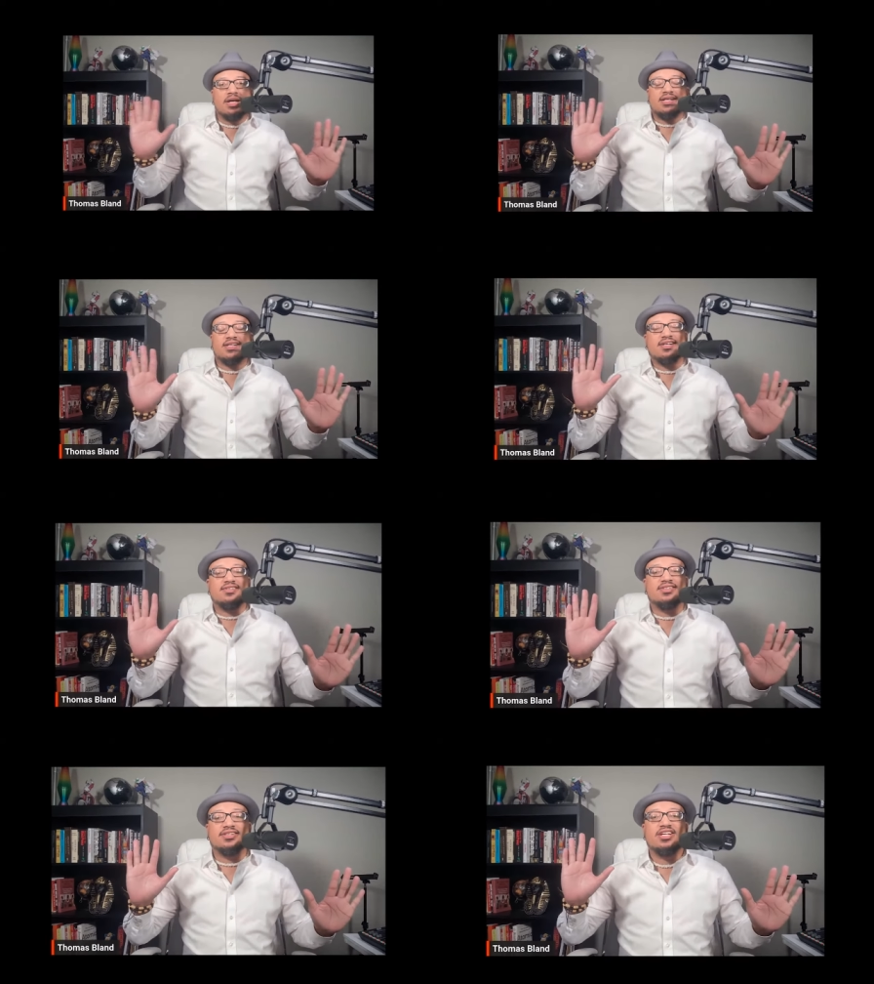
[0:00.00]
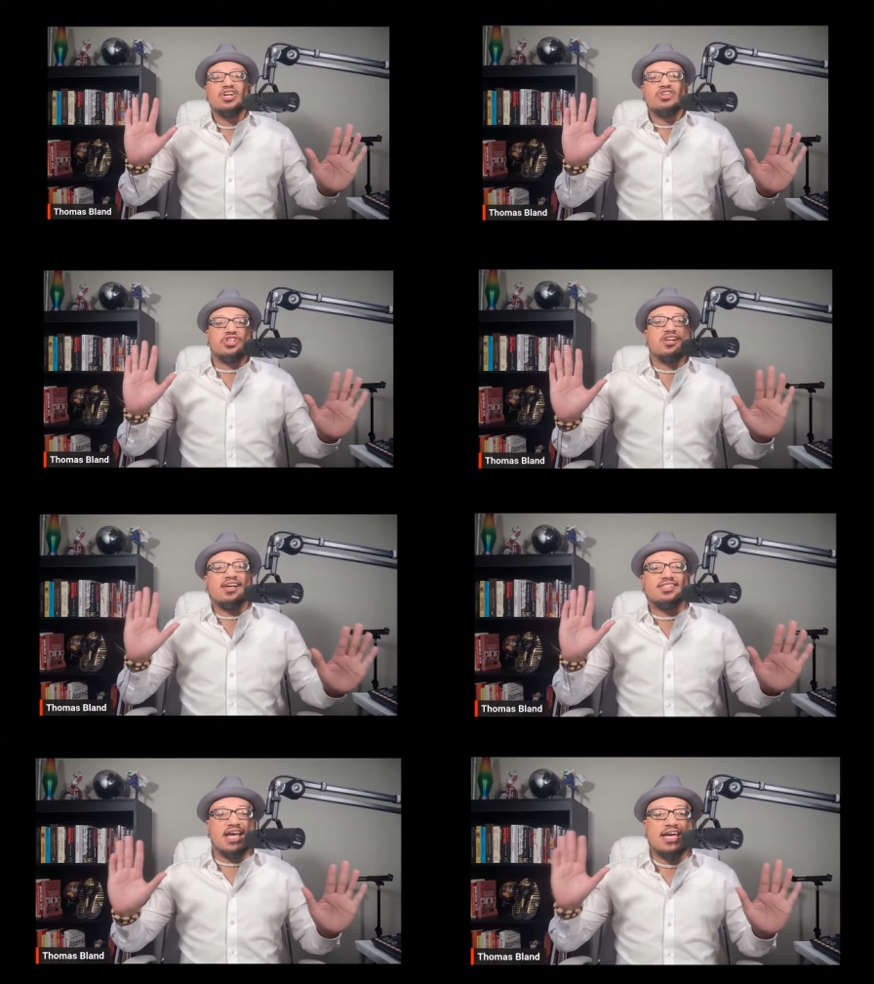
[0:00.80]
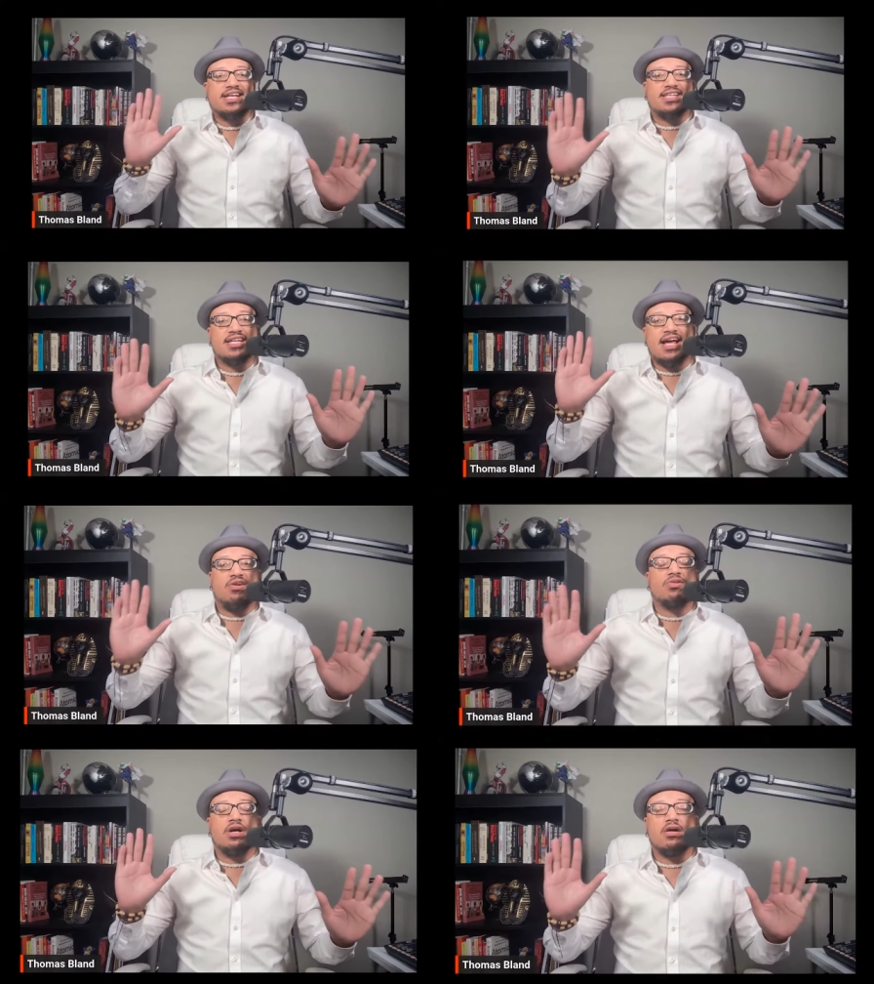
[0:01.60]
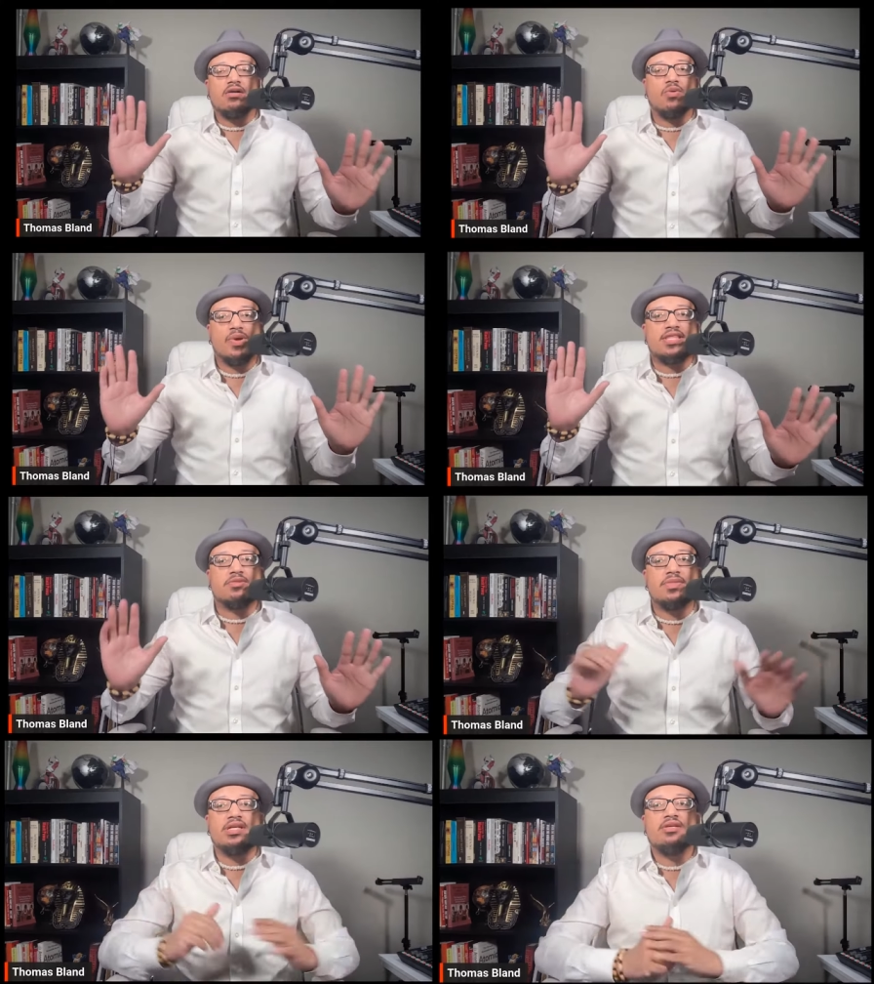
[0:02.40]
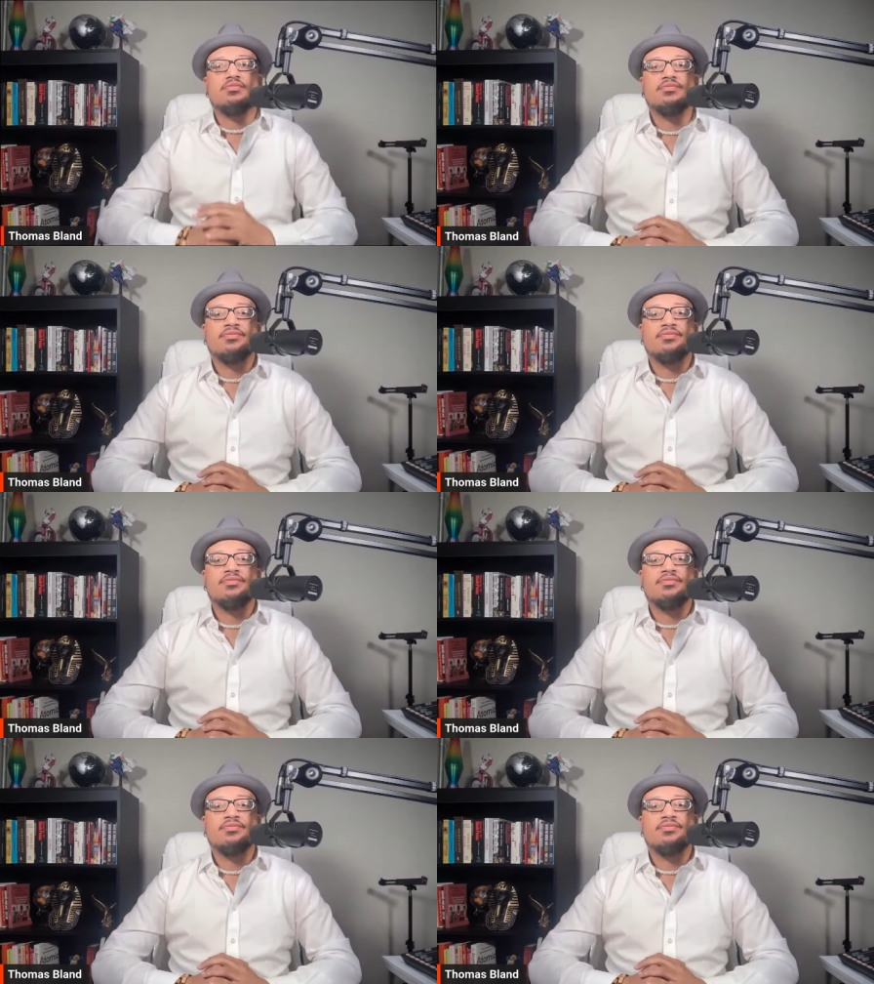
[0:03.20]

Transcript: my God, should I take the alcohol with me?